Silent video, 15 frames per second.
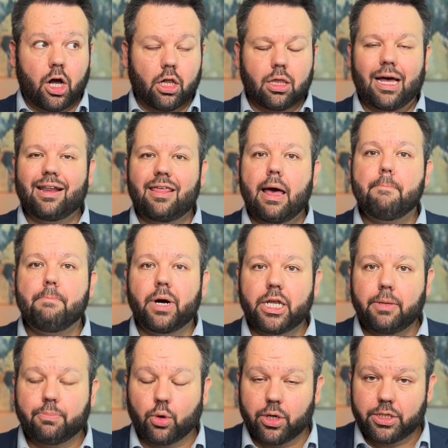a lot of that
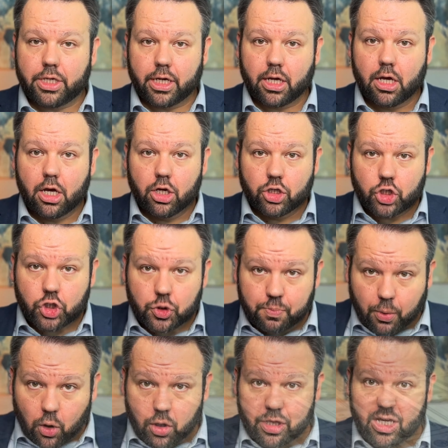money printing
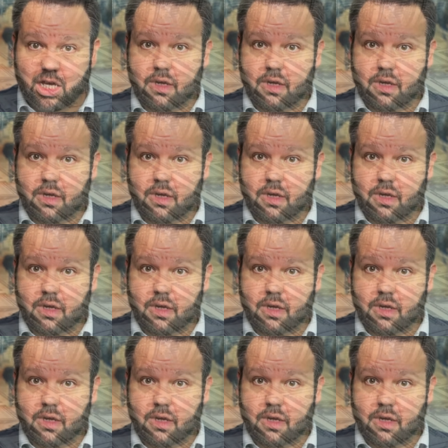spurred the